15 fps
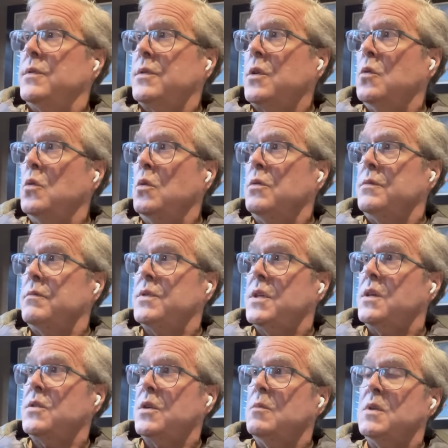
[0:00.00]
school
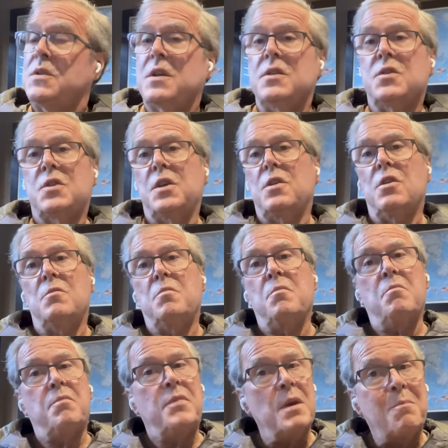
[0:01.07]
system is considered
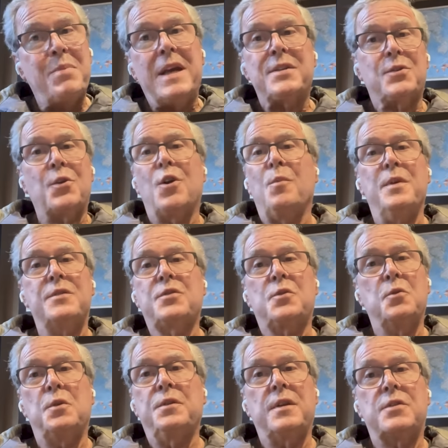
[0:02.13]
the best urban
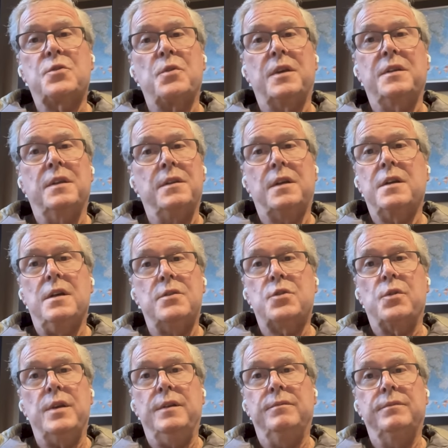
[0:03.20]
school district in the mm-hmm.
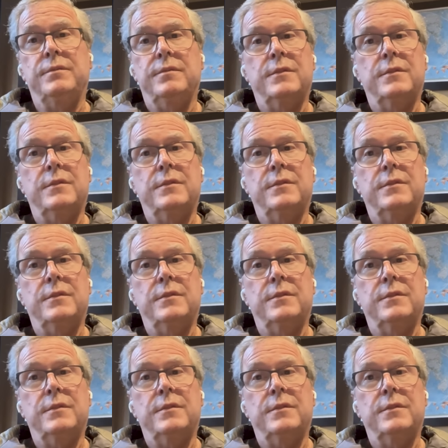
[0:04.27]
country.